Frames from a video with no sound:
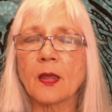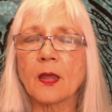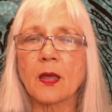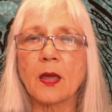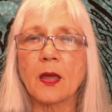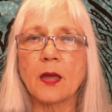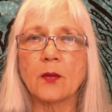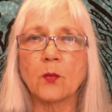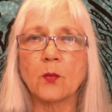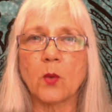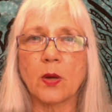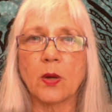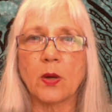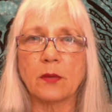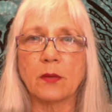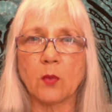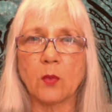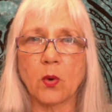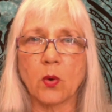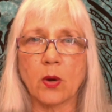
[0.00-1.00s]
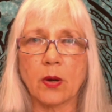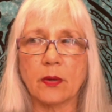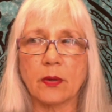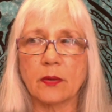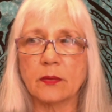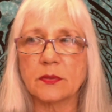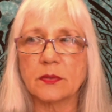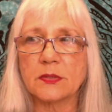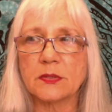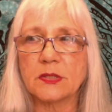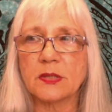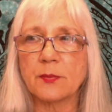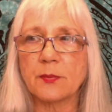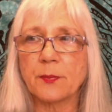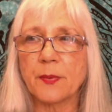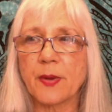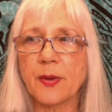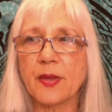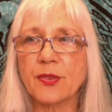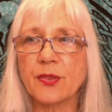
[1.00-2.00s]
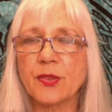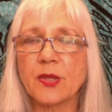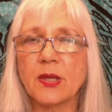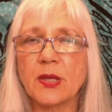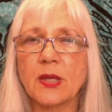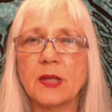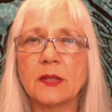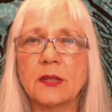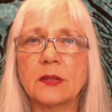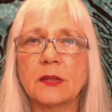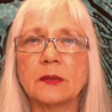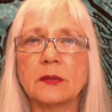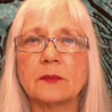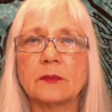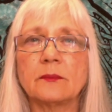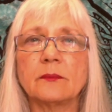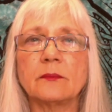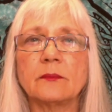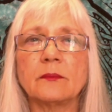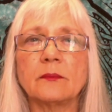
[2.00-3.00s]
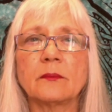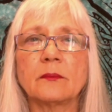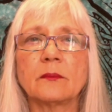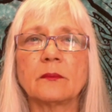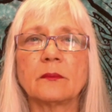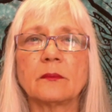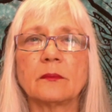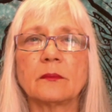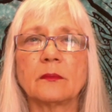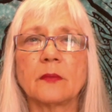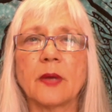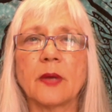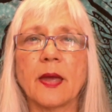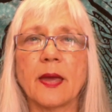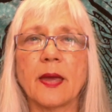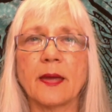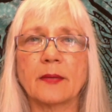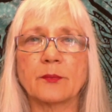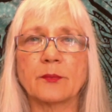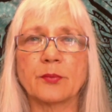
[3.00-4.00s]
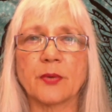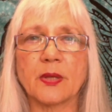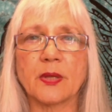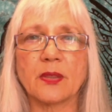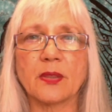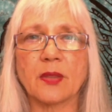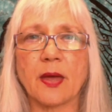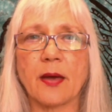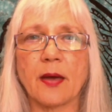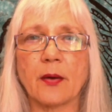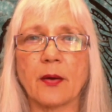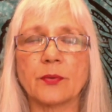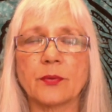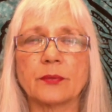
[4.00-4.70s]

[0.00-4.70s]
And one more. Deep breath in and breathe out.